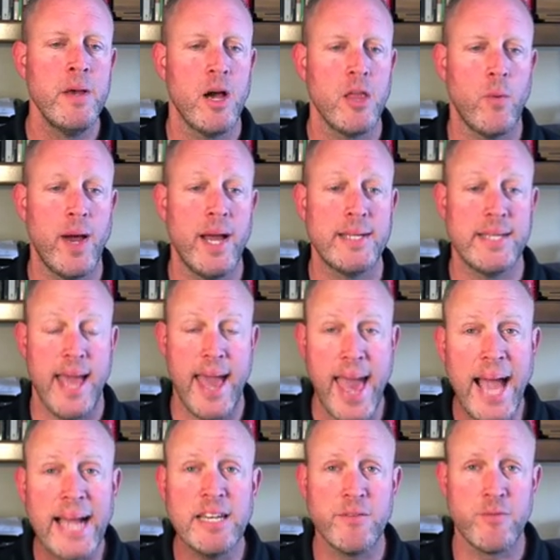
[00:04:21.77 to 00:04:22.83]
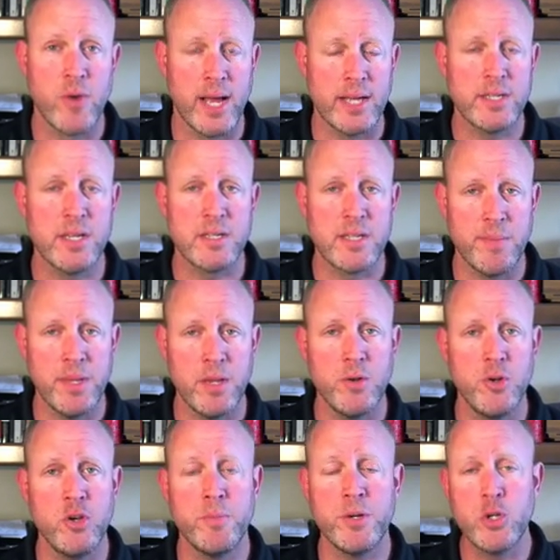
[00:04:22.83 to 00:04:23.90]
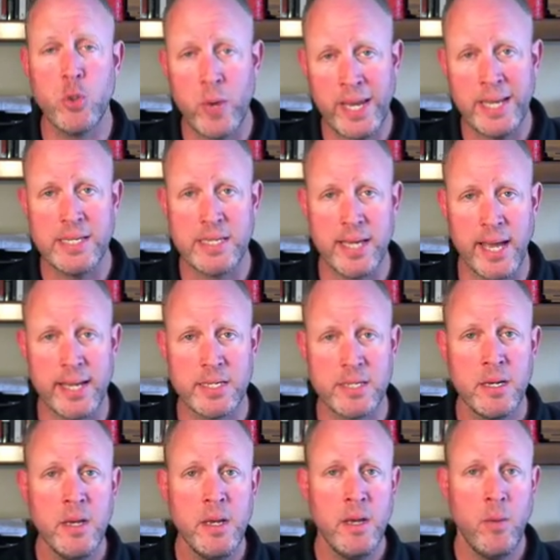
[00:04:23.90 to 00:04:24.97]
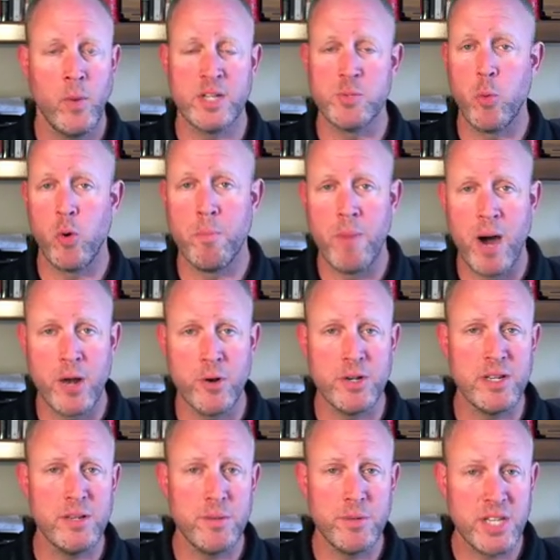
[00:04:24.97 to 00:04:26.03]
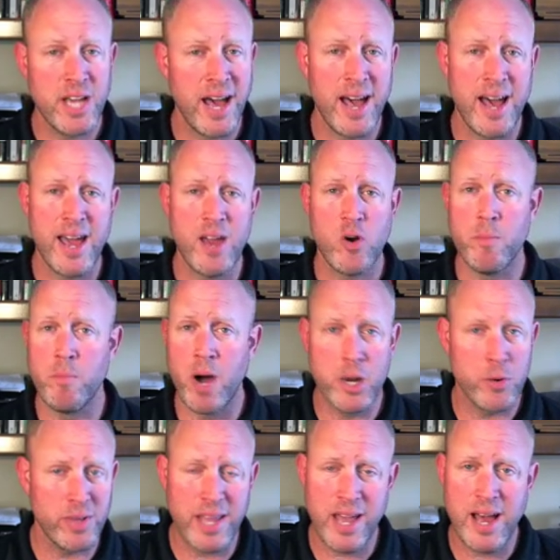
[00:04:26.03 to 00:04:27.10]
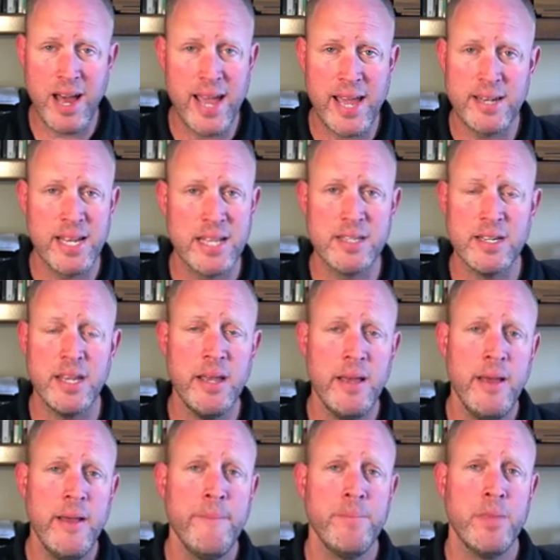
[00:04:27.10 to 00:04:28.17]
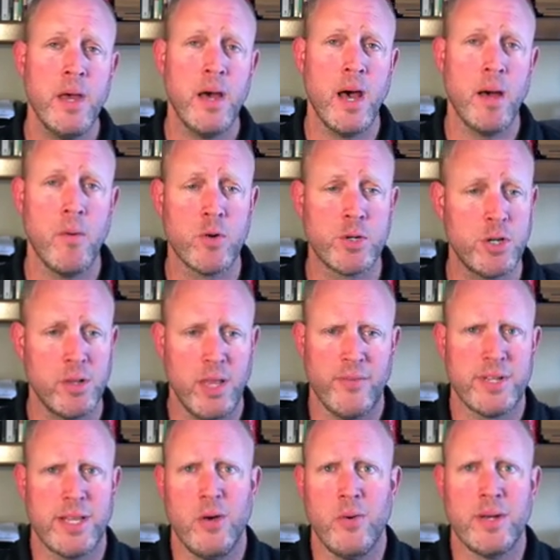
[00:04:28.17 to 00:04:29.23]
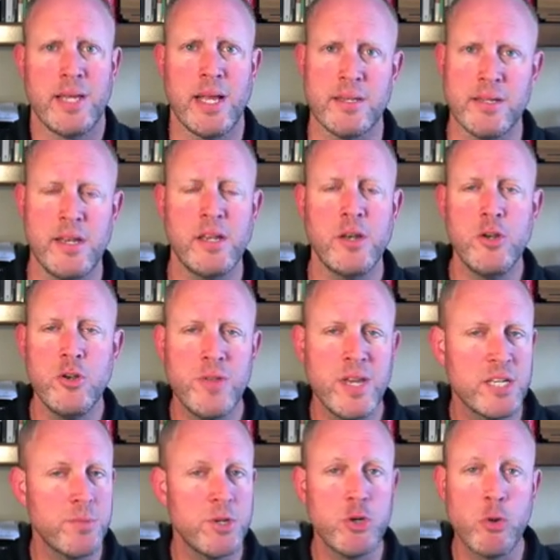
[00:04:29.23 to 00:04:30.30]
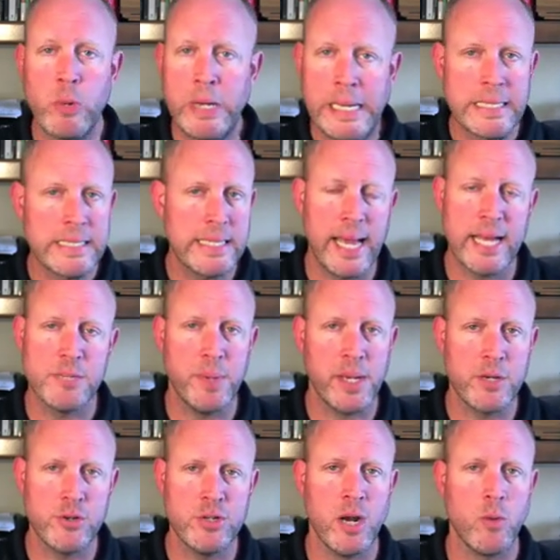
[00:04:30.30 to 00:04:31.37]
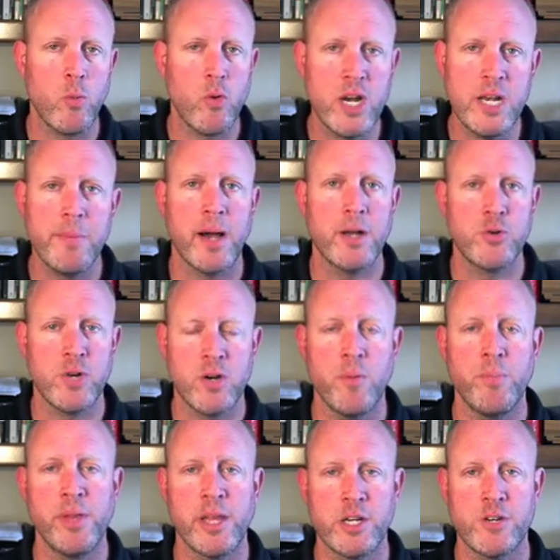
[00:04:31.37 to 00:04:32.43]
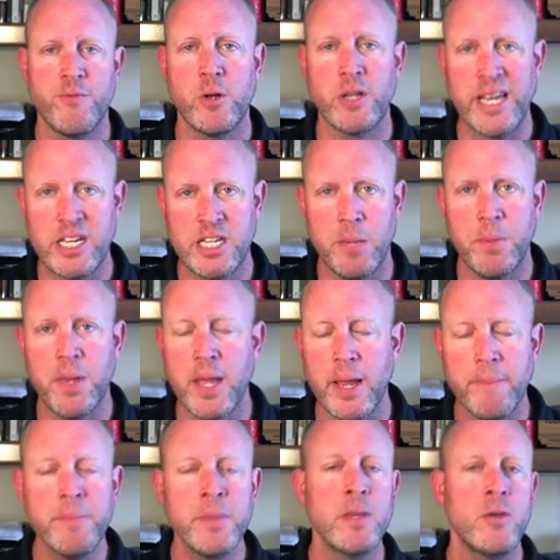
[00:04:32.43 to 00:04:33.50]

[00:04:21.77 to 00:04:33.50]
Otherwise, active rest is something you do between sets when it's more moderate to high or moderately high intensity, or certainly if it's low intensity. You can do things between sets because you're not worried about trying to replenish full ATP.